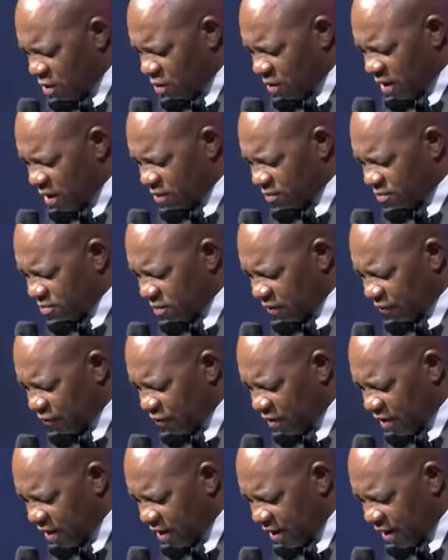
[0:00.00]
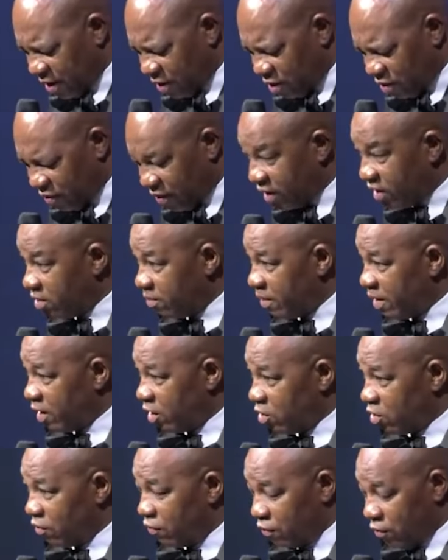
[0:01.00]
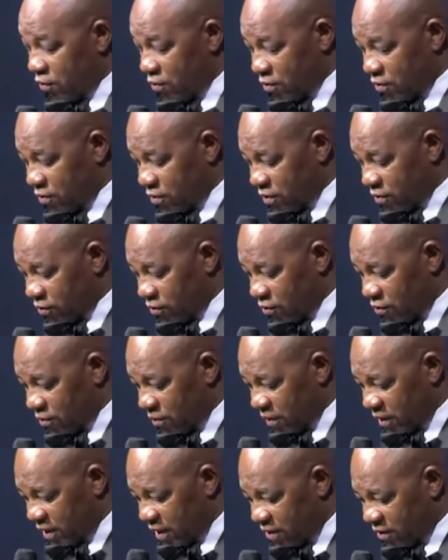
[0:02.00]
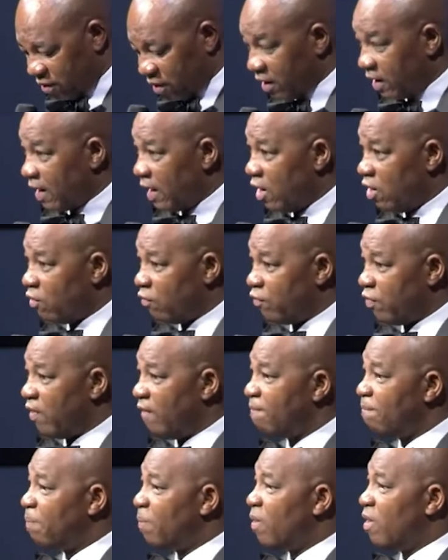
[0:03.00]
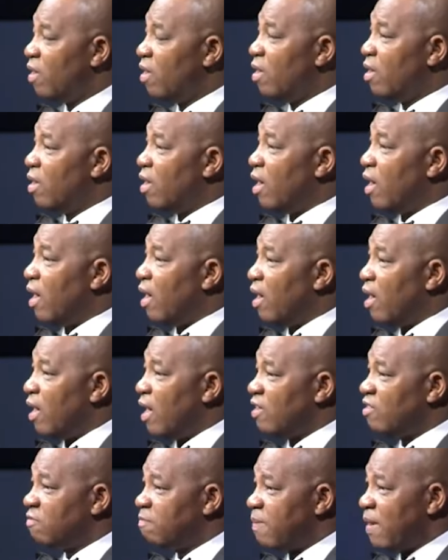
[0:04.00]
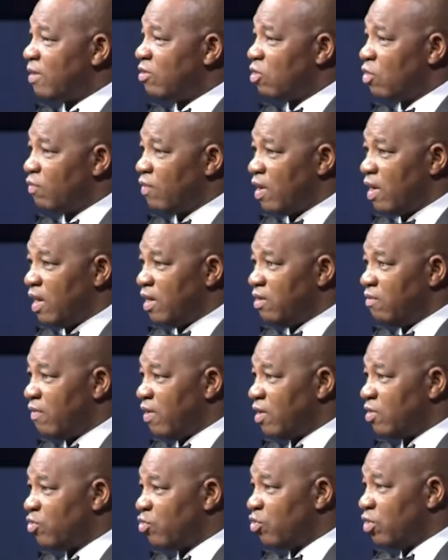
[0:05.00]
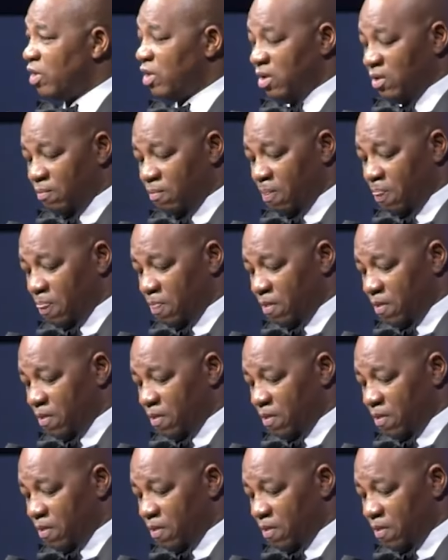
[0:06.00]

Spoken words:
Well, before I hand over the microphone so we can take our offering, as part of our anniversary